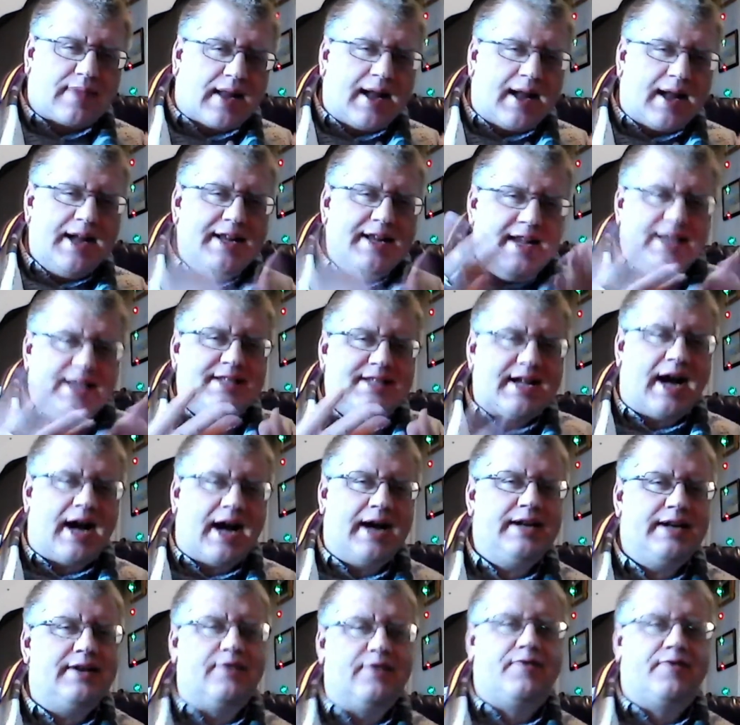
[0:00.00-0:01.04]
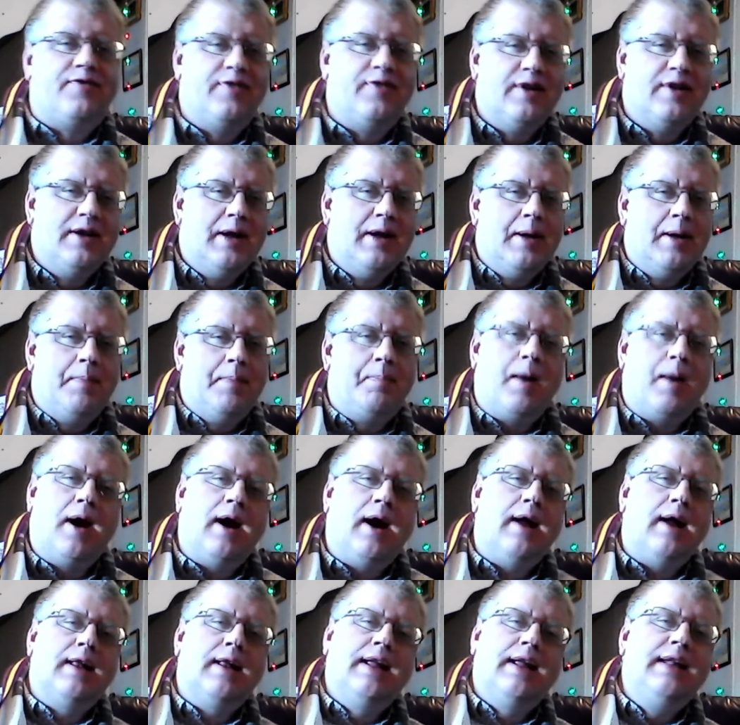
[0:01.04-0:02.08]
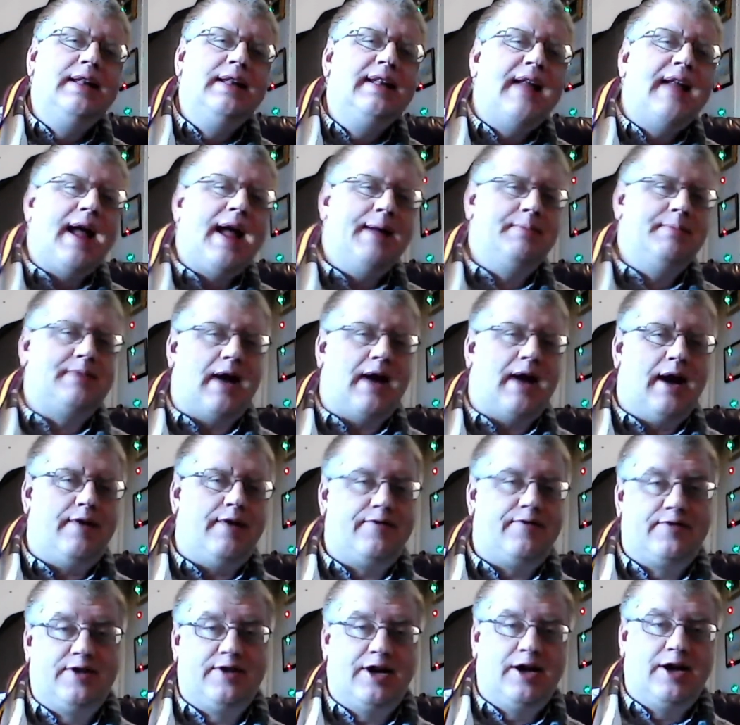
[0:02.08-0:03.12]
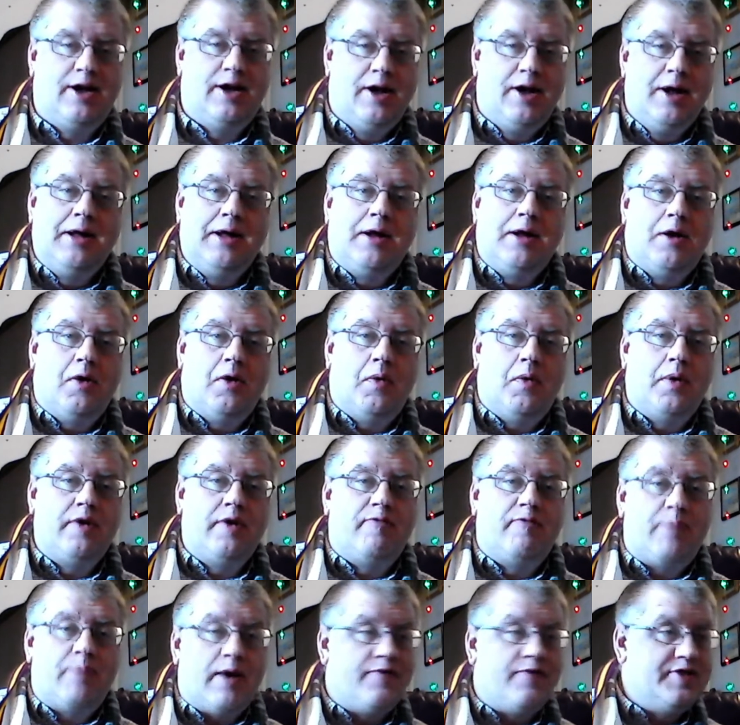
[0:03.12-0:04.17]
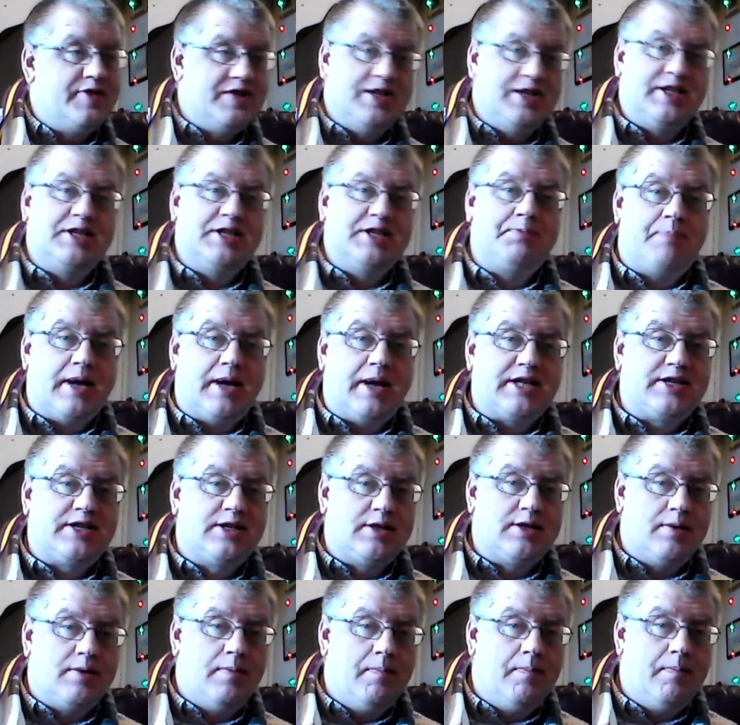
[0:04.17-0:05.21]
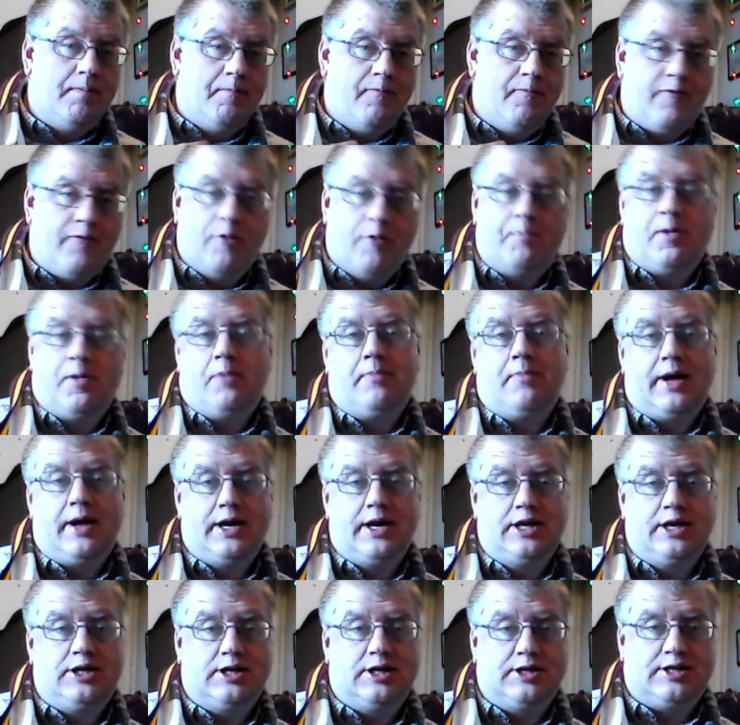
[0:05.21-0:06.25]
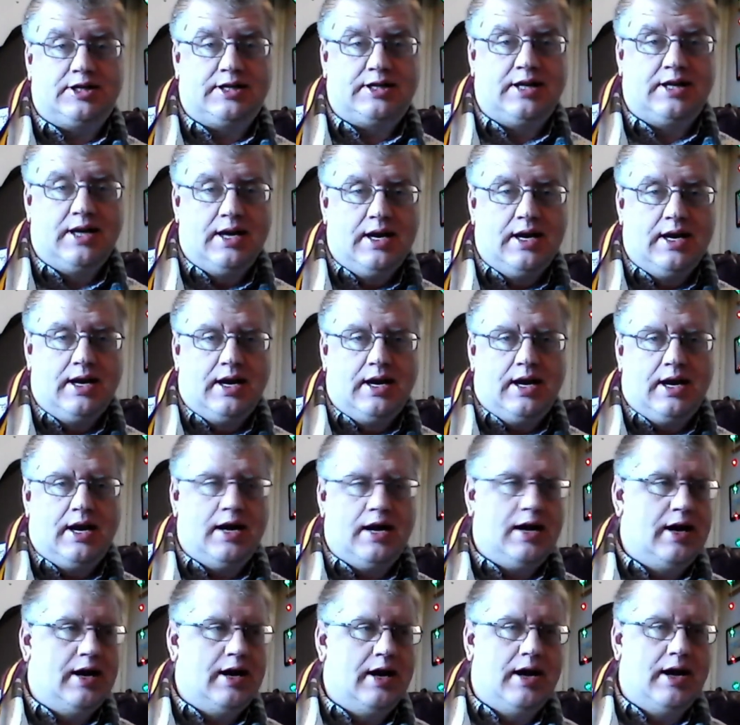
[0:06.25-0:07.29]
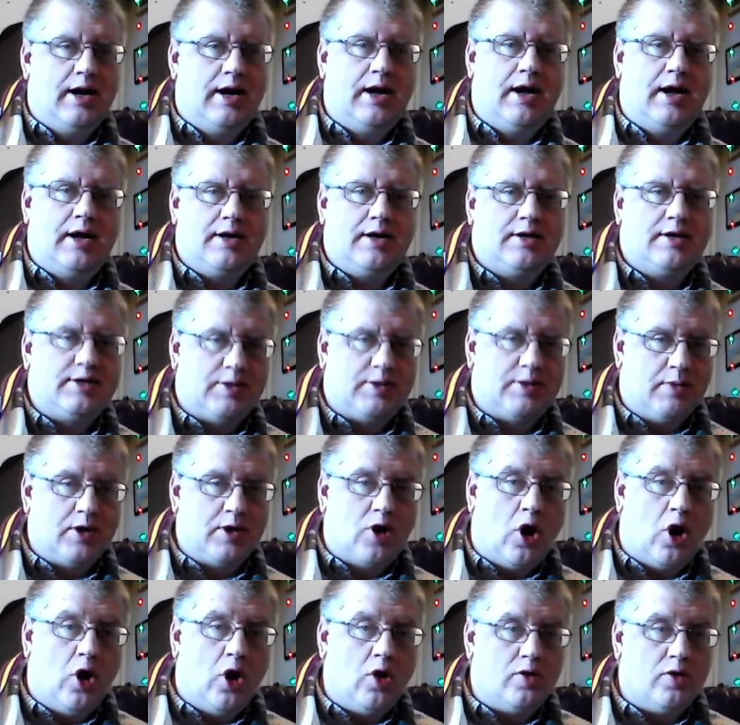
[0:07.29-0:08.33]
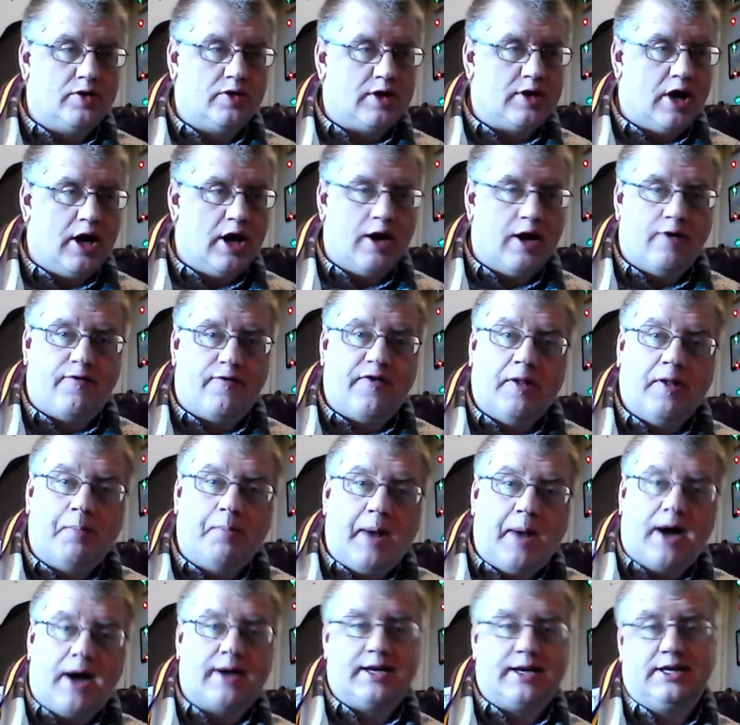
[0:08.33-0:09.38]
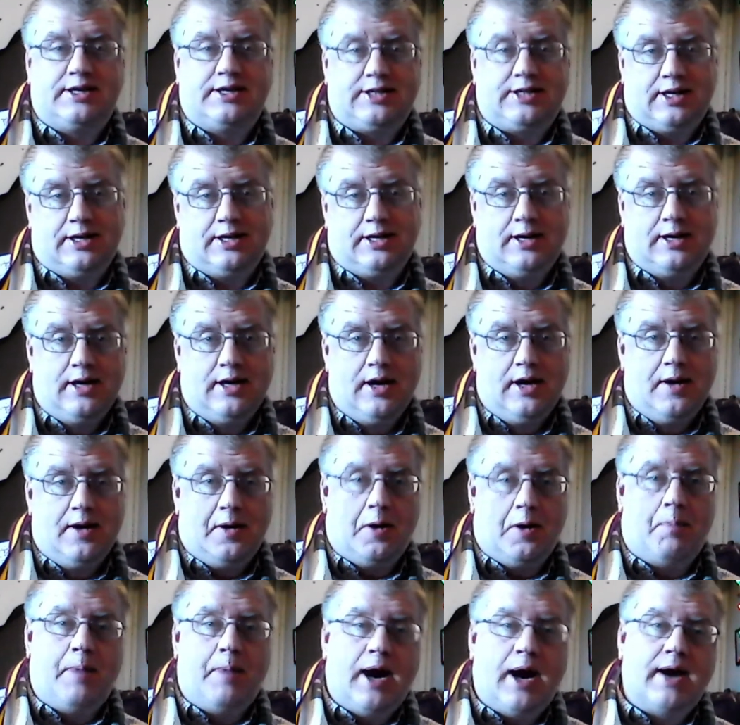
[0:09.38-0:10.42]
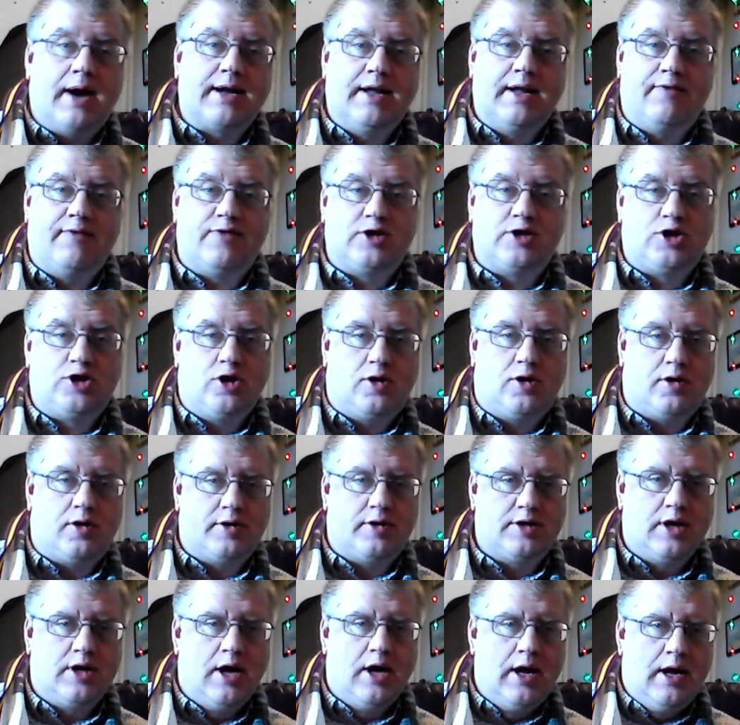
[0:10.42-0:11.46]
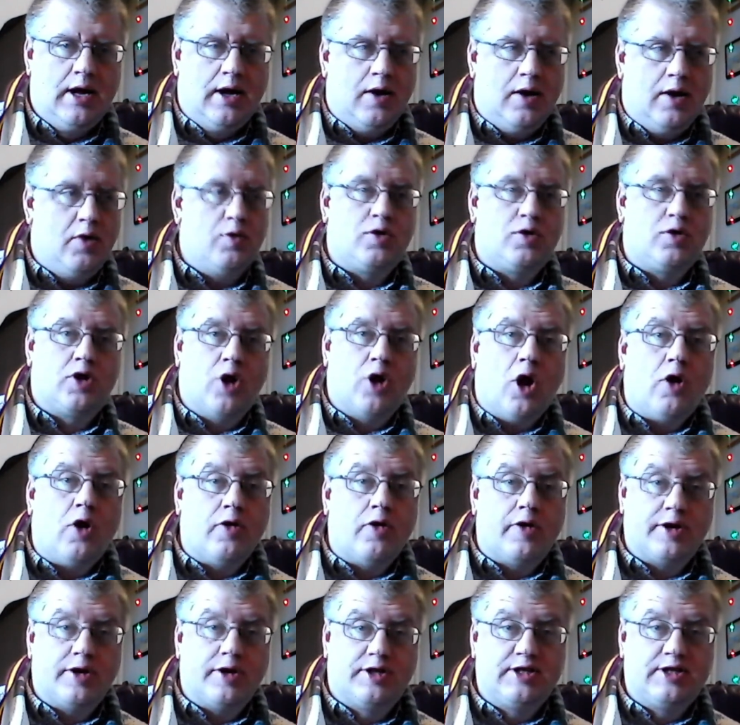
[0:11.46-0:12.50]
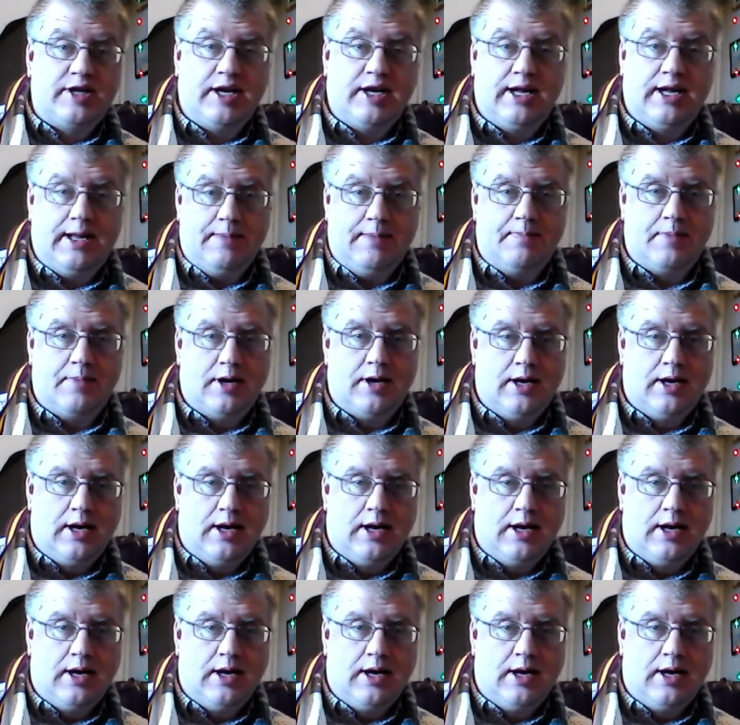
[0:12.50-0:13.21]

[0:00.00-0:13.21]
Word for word: He's kind of partly named after one of Bradford City's best football managers, uh, someone called uh, Phil Parkinson, or Parky for short, who got the team